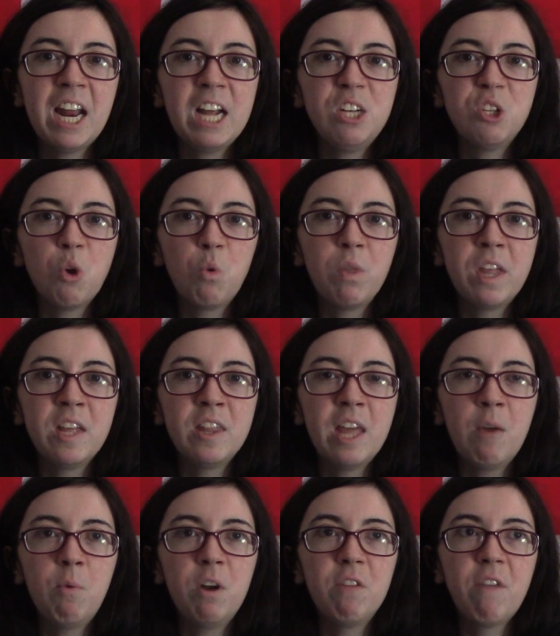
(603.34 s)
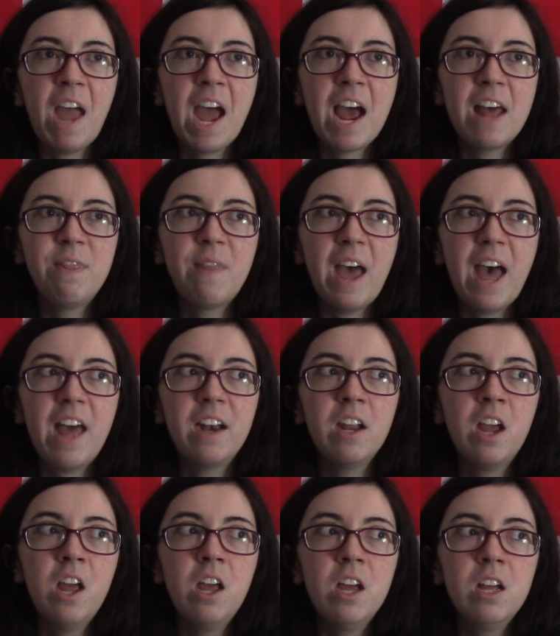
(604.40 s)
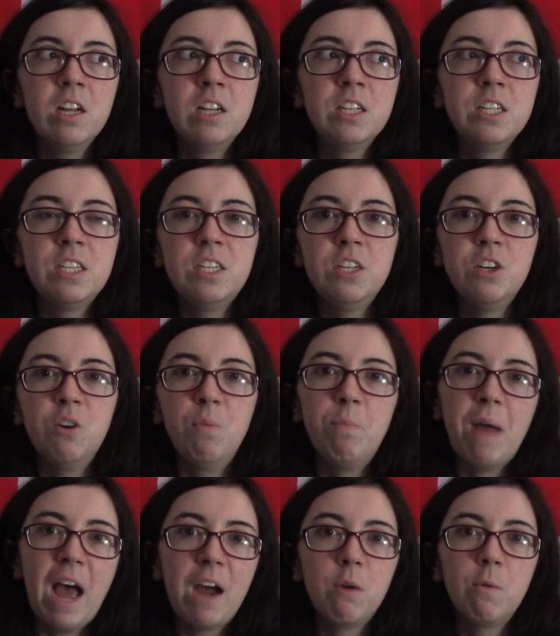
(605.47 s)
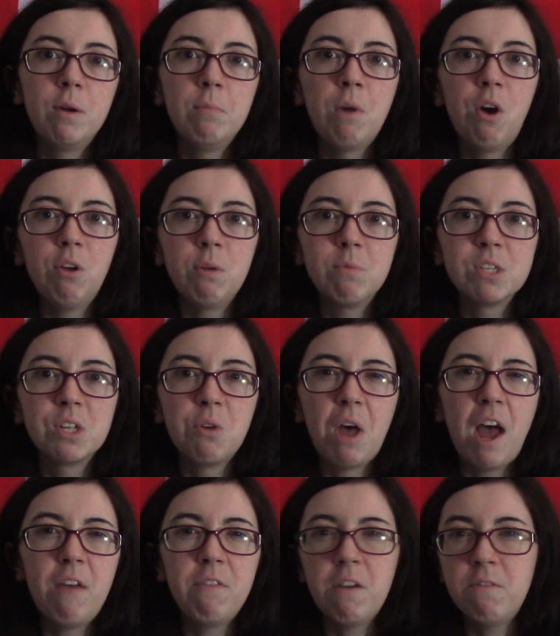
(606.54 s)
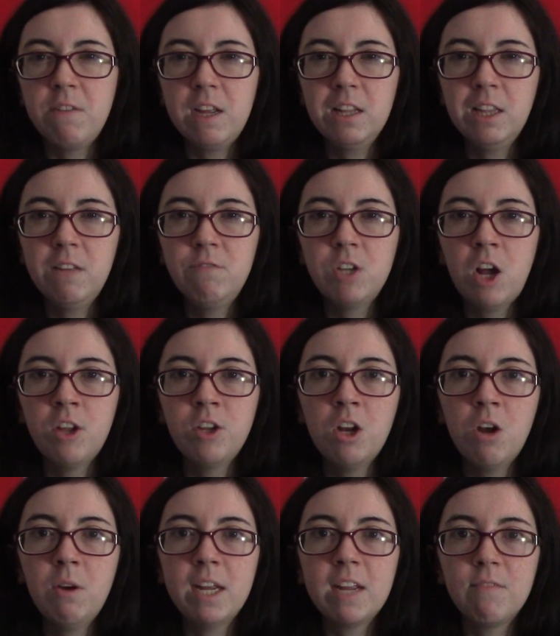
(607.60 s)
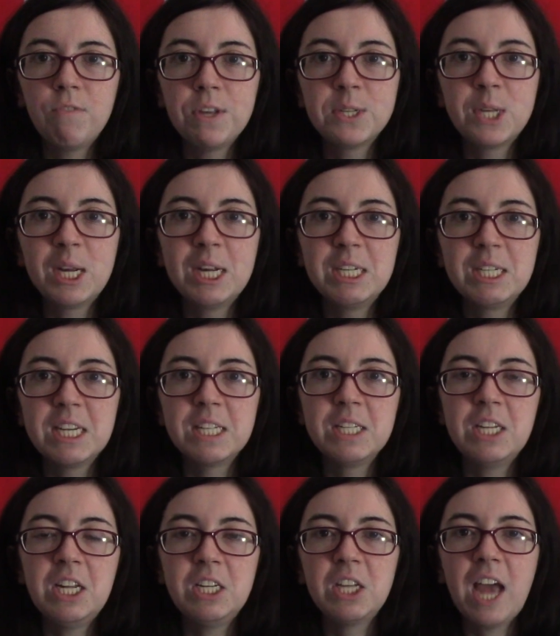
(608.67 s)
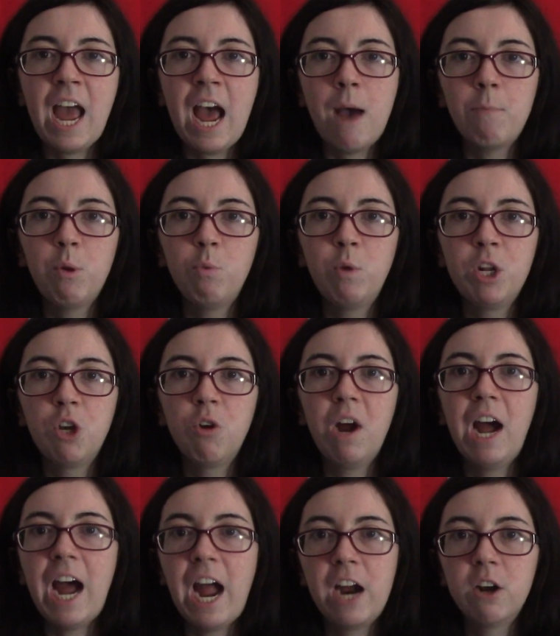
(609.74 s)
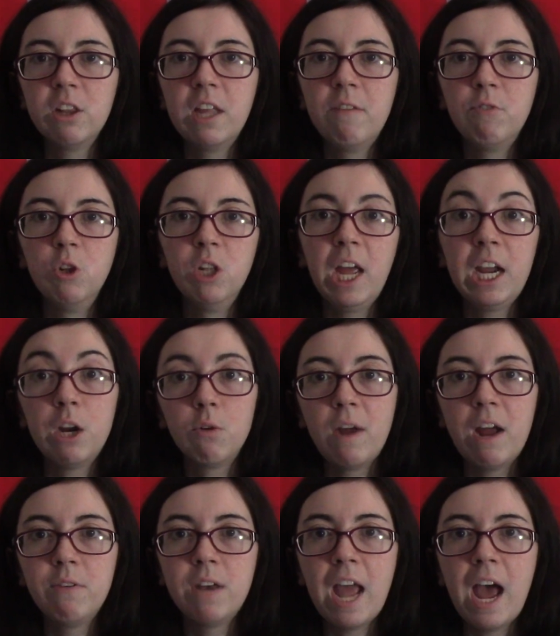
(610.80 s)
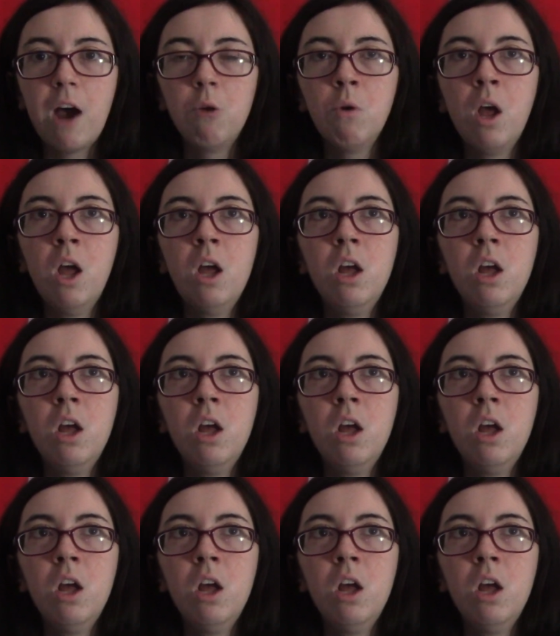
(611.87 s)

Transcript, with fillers: I don't think they would have had that still back when Molly was alive if he had lived on, you know? Like it feels like it does need to happen when you're a higher level like around now